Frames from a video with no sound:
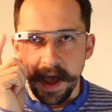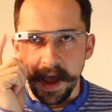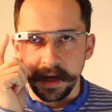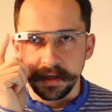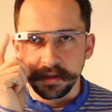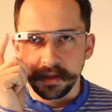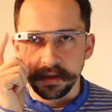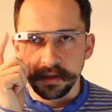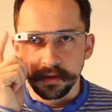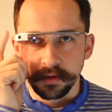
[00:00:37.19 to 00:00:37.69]

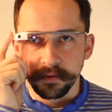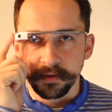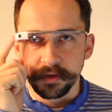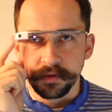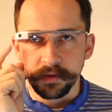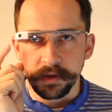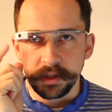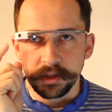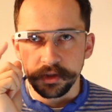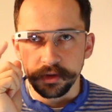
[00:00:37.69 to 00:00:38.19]
access those
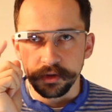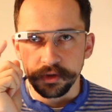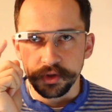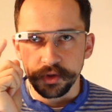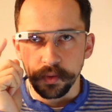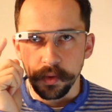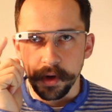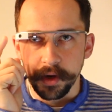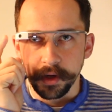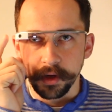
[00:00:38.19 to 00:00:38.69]
features
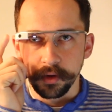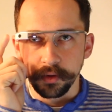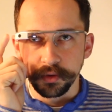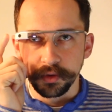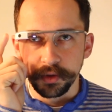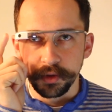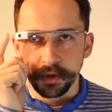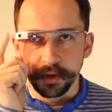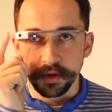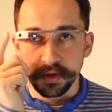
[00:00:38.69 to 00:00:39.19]
you want to go
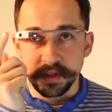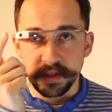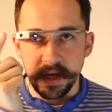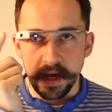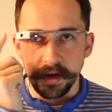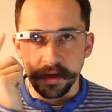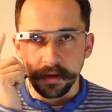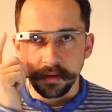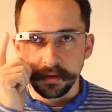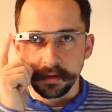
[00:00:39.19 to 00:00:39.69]
to your
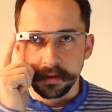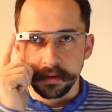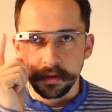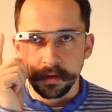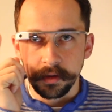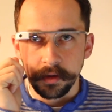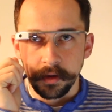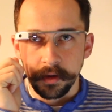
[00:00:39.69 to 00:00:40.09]
settings